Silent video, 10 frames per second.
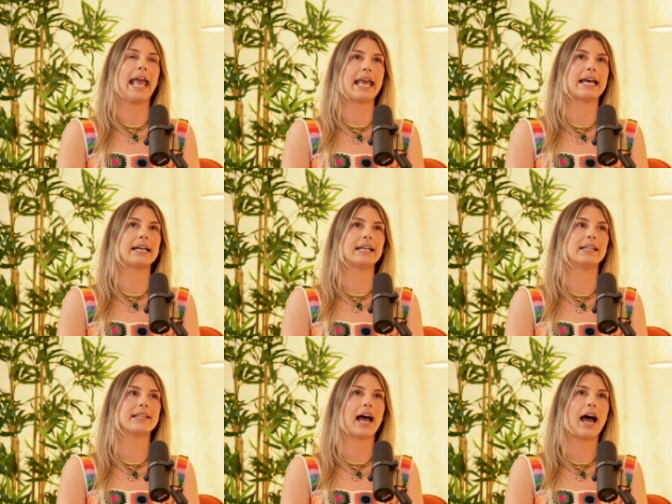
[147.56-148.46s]

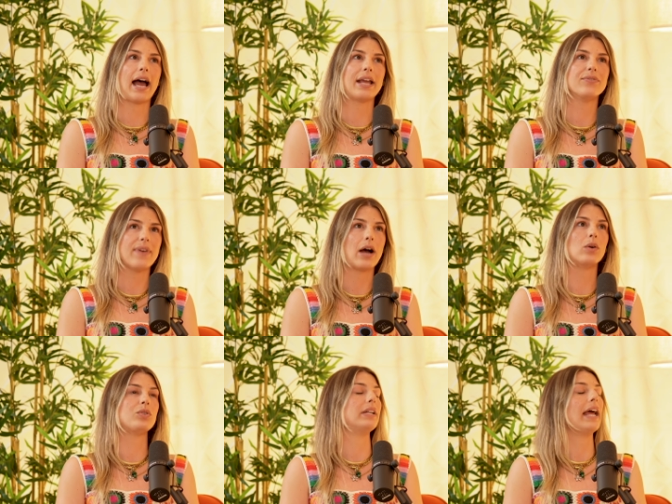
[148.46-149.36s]
And I
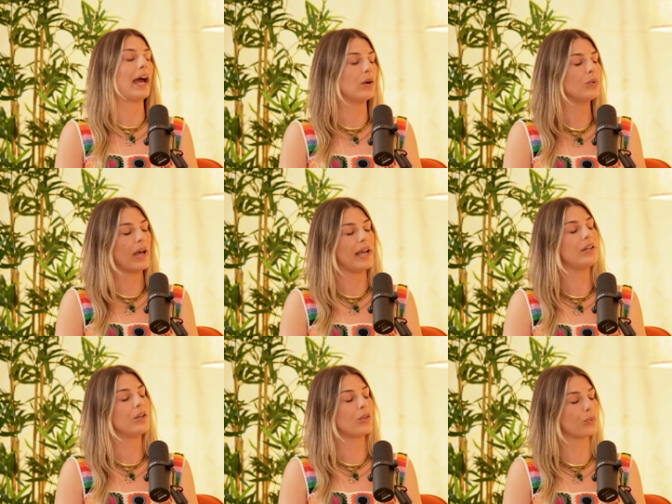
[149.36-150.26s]
found an outlet
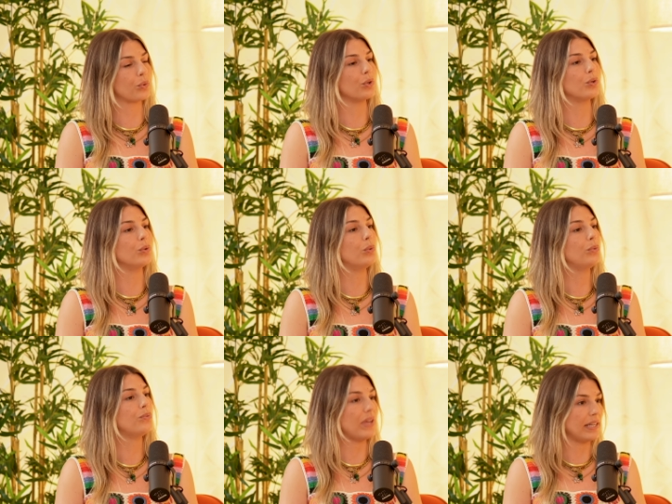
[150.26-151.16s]
through
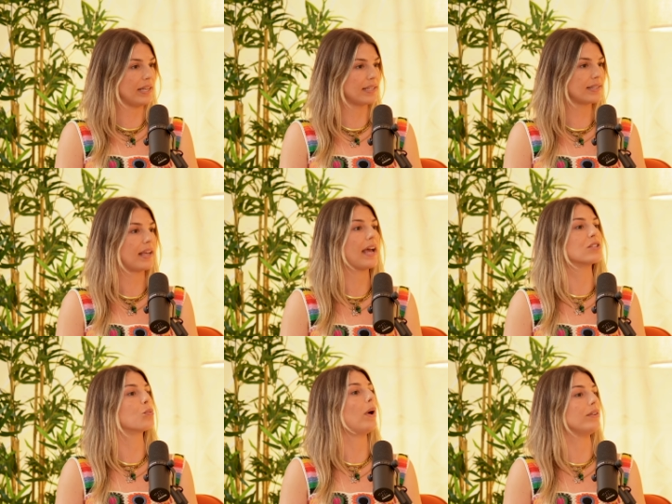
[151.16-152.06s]
fitness
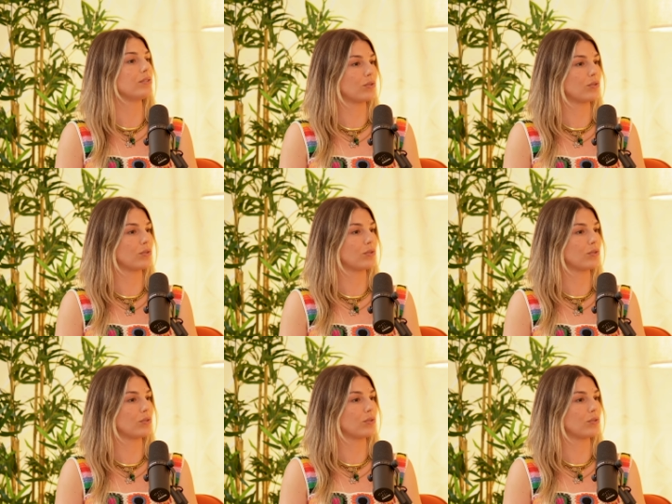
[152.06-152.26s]
as well as